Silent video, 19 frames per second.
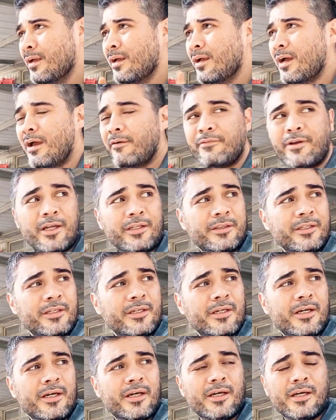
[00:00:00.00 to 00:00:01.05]
I've got the
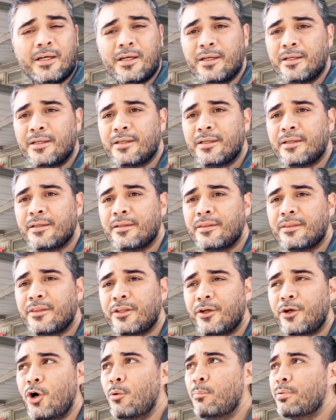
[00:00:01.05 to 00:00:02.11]

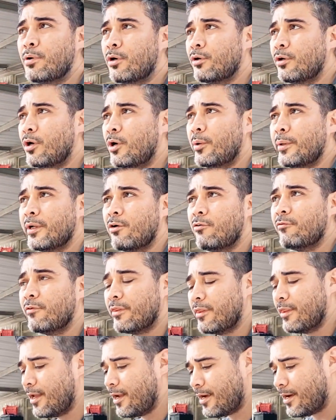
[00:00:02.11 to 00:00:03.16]
GoPro going over
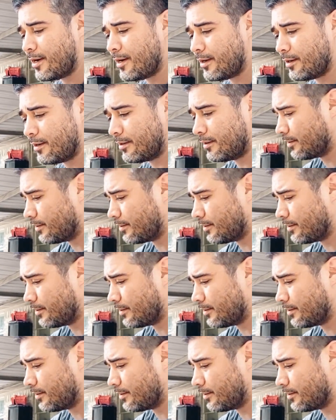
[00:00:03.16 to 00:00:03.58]
there,